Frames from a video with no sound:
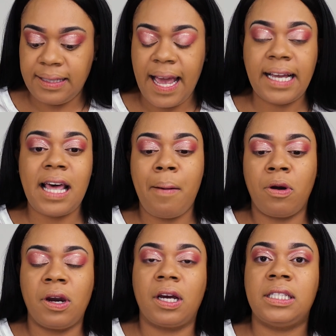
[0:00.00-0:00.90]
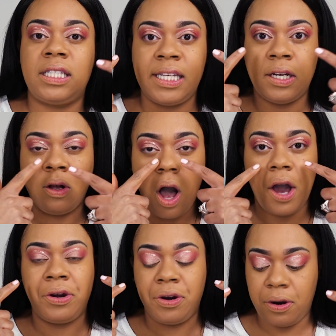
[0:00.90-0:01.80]
Next, I'm going to conceal
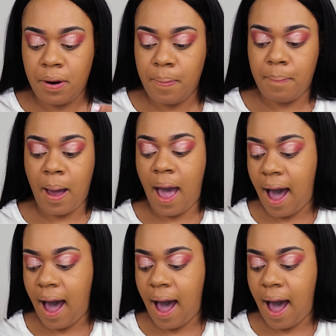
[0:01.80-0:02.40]
under my